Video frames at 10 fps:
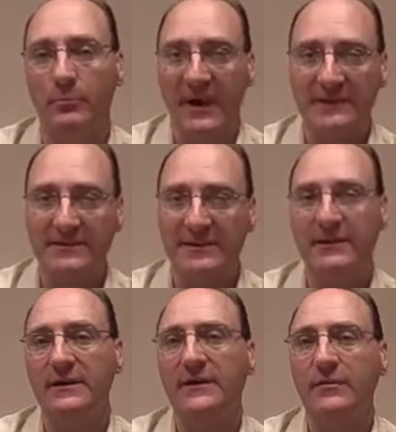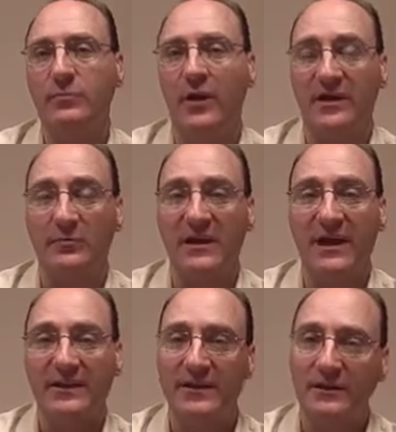But bottom
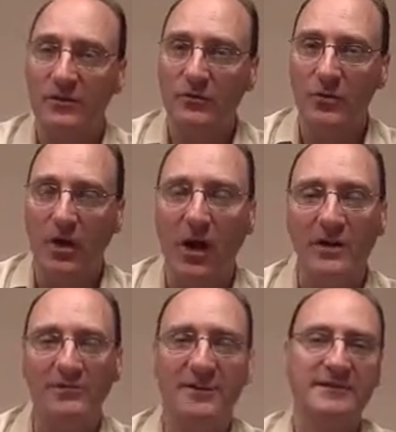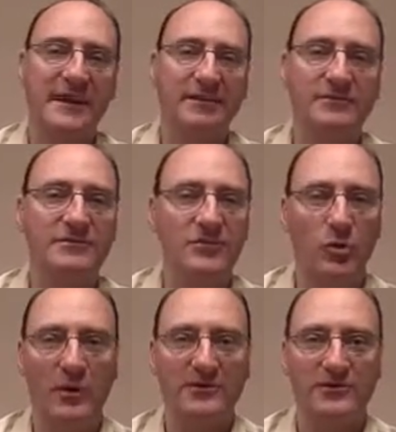line, all of us have
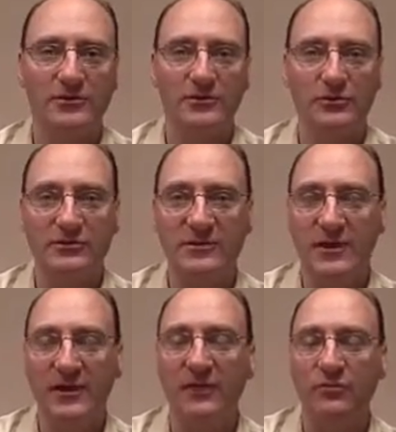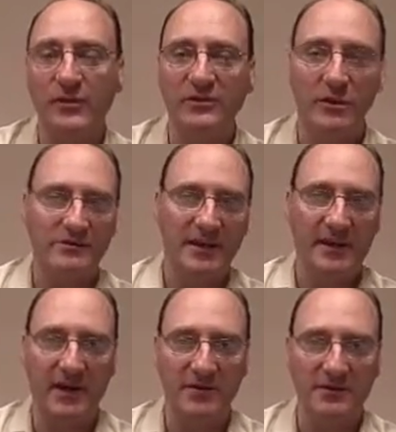so much to lose if we don't
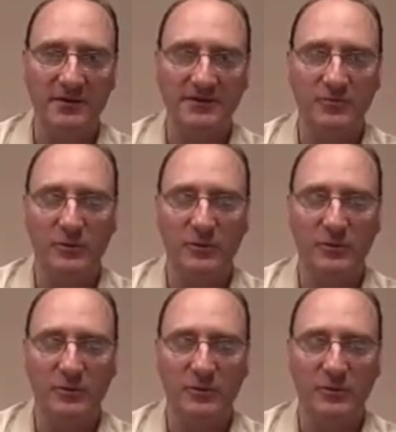take care of this.